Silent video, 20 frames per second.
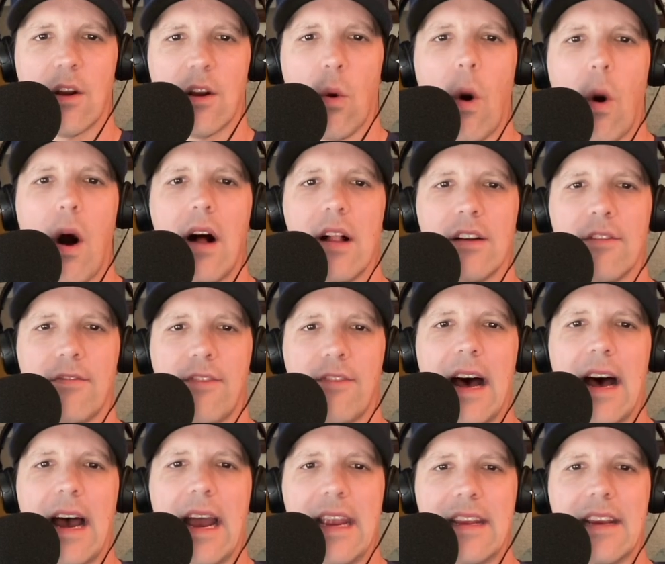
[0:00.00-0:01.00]

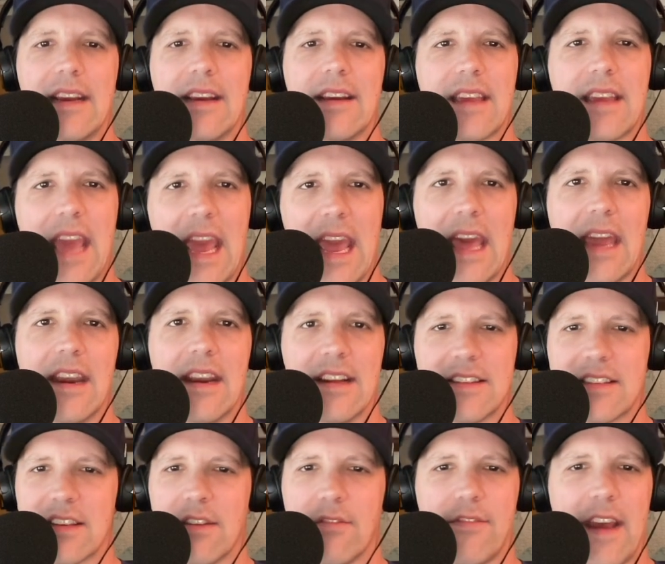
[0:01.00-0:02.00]
qualified
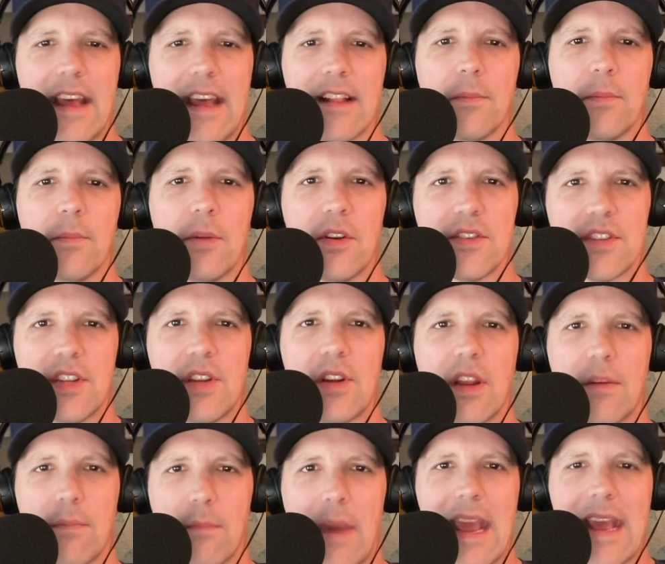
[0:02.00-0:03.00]
candidates available so you
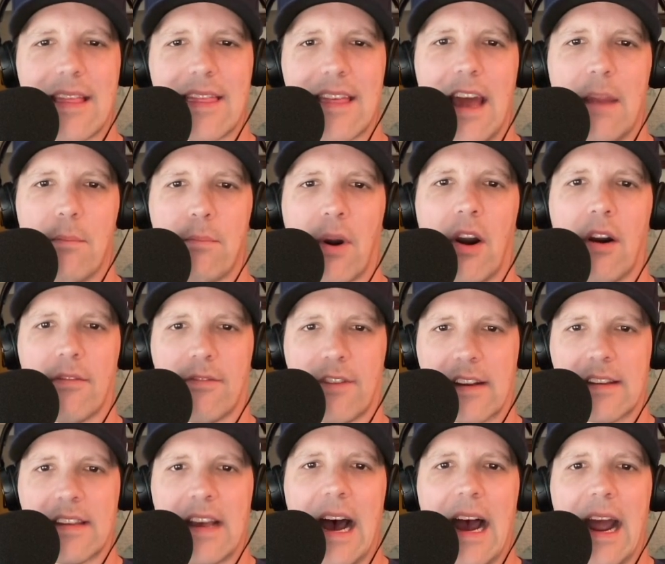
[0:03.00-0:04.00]
can make that
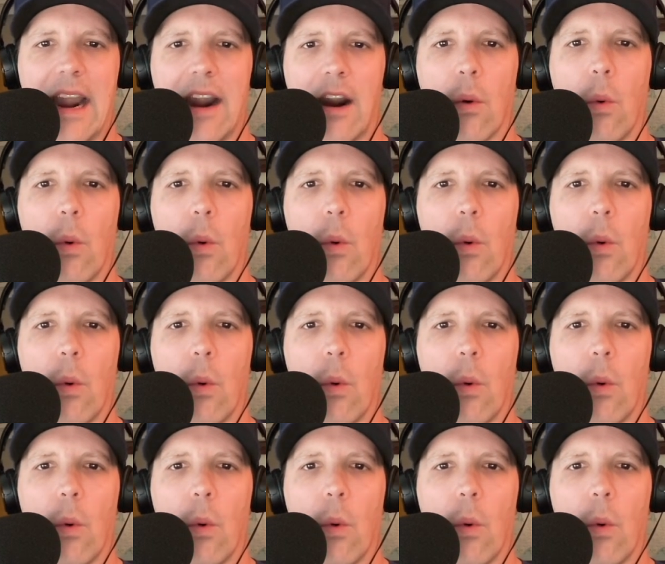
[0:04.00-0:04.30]
perfect hire.